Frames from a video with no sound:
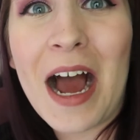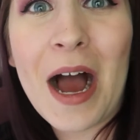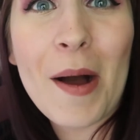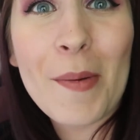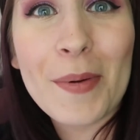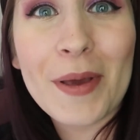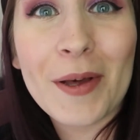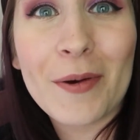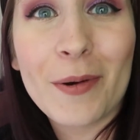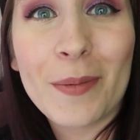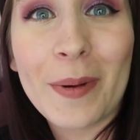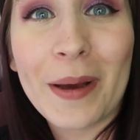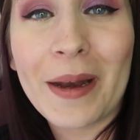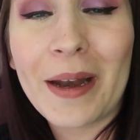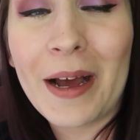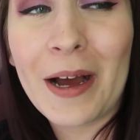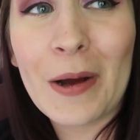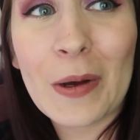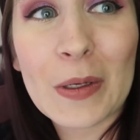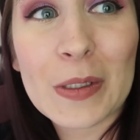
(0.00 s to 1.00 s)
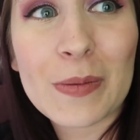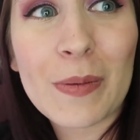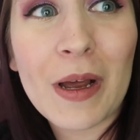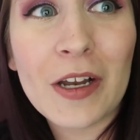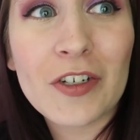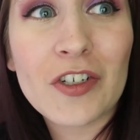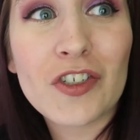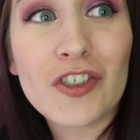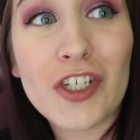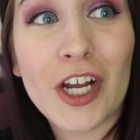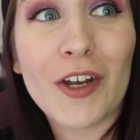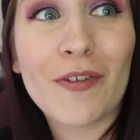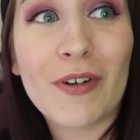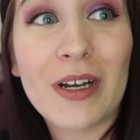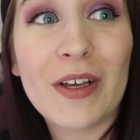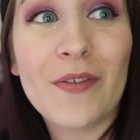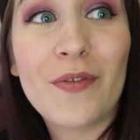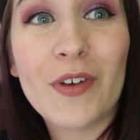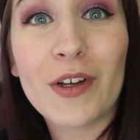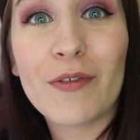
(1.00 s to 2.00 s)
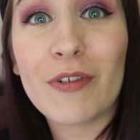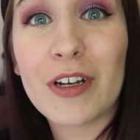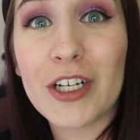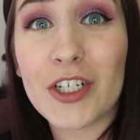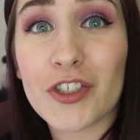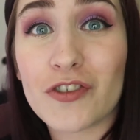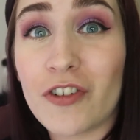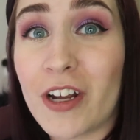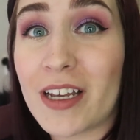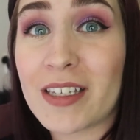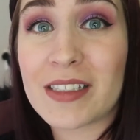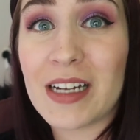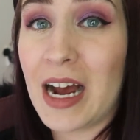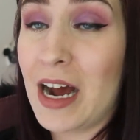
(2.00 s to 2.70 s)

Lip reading: happy that we're buying a house, but I just generally feel really stressed.